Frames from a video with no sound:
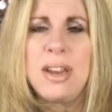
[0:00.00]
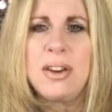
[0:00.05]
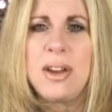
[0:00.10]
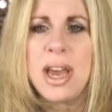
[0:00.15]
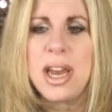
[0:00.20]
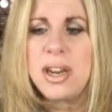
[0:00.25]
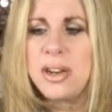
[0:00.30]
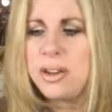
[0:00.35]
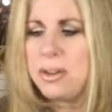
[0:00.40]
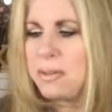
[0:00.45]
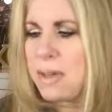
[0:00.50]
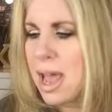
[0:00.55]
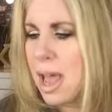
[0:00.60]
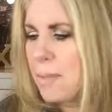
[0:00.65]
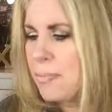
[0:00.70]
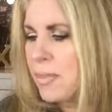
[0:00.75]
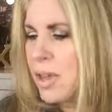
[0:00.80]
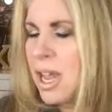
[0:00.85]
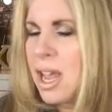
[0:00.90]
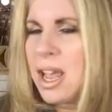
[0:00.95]
You know how to do
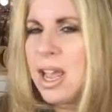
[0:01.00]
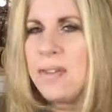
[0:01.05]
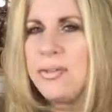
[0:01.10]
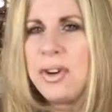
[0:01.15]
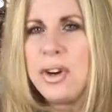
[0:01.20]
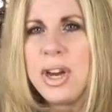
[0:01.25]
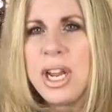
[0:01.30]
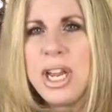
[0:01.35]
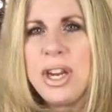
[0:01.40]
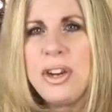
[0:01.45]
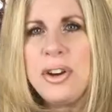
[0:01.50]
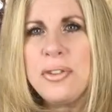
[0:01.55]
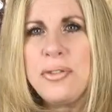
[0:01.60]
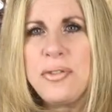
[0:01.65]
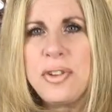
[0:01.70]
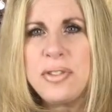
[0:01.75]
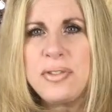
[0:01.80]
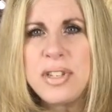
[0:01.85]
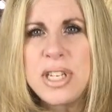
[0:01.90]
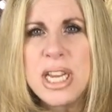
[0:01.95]
that. If you're in your
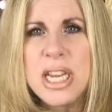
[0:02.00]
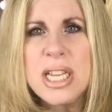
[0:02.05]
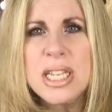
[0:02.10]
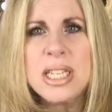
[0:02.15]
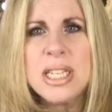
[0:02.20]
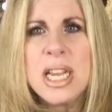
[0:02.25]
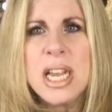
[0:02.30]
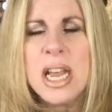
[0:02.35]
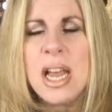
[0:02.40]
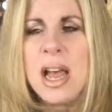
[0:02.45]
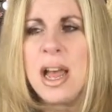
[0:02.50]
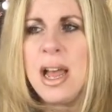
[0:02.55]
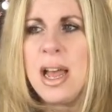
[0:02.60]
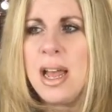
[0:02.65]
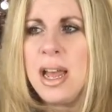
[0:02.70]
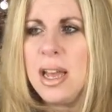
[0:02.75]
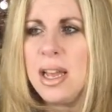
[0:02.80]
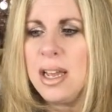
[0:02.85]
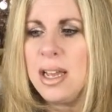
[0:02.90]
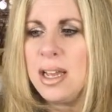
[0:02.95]
50s,
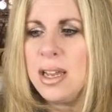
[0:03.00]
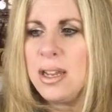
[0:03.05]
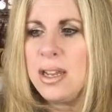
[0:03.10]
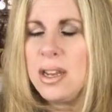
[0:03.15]
uh,